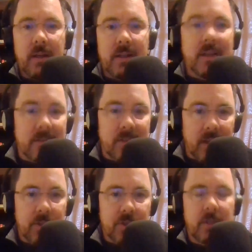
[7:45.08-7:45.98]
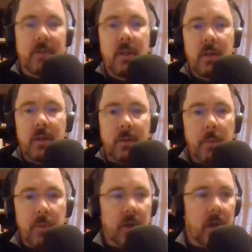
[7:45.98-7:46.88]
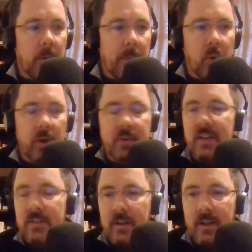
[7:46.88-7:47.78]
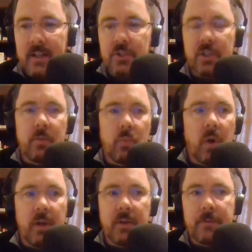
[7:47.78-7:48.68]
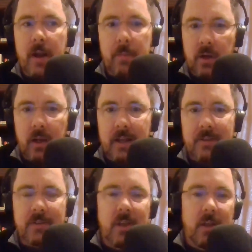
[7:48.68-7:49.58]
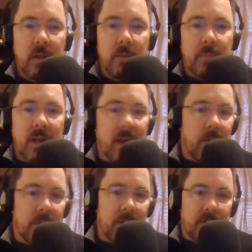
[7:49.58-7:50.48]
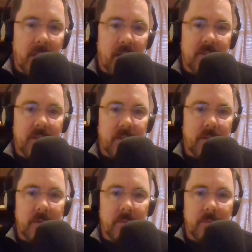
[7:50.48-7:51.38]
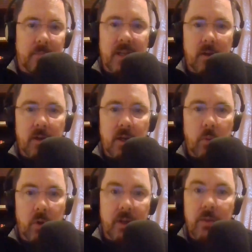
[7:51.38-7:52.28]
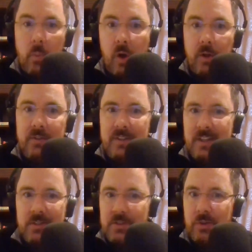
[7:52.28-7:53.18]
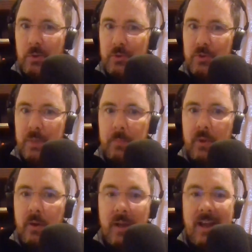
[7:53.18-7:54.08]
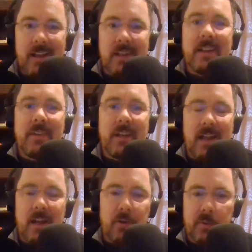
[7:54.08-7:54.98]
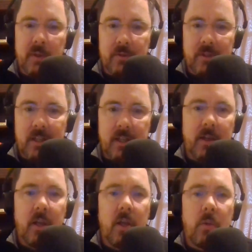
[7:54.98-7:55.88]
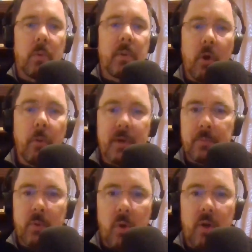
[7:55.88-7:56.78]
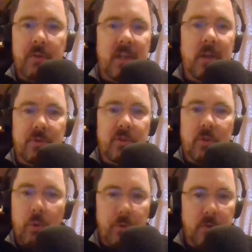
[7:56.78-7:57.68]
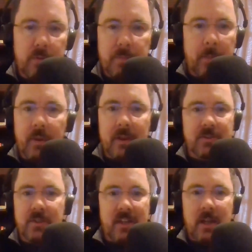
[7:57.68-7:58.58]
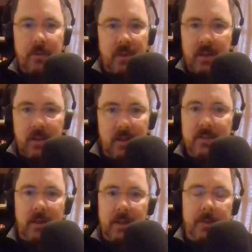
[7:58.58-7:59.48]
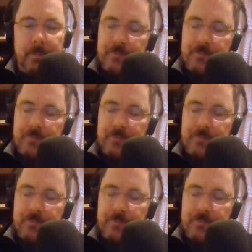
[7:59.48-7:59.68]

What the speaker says: Insulation, like we put in our reports, insulation was fiberglass. But now there's some houses in my area where in the walls, it's just old newspaper. I lived in a house when I was a kid where we opened up the walls and it was just old newspaper. That's just how they insulated.